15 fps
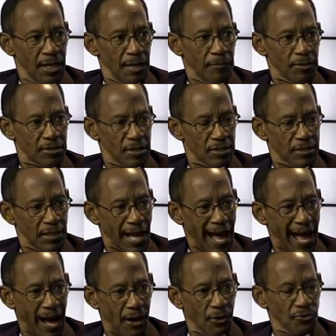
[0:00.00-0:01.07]
but this
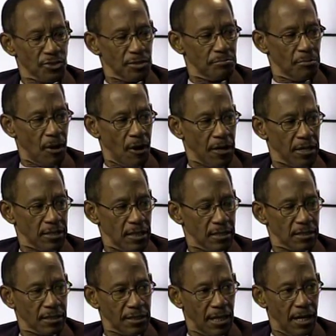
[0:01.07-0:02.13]
housing market that's
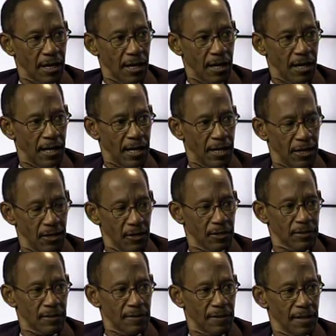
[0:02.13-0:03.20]
uh,
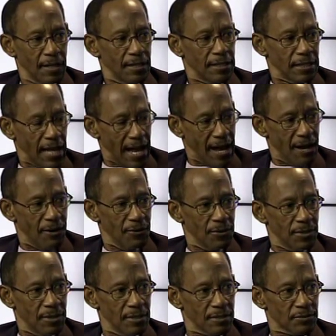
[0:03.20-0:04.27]
here now
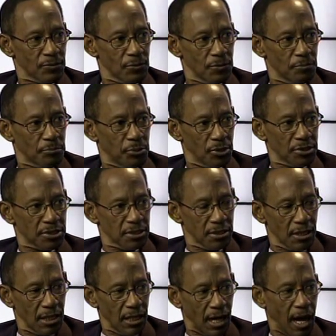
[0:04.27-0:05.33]
is pushing
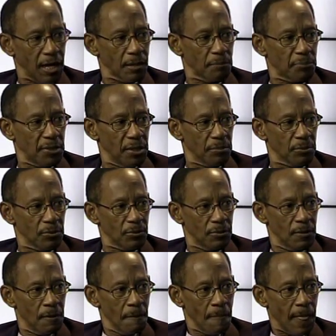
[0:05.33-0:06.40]
a lot of people
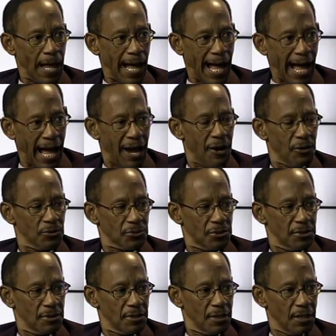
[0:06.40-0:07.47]
out
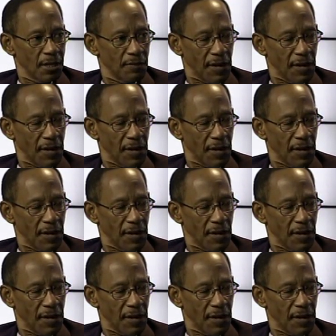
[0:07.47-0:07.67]
of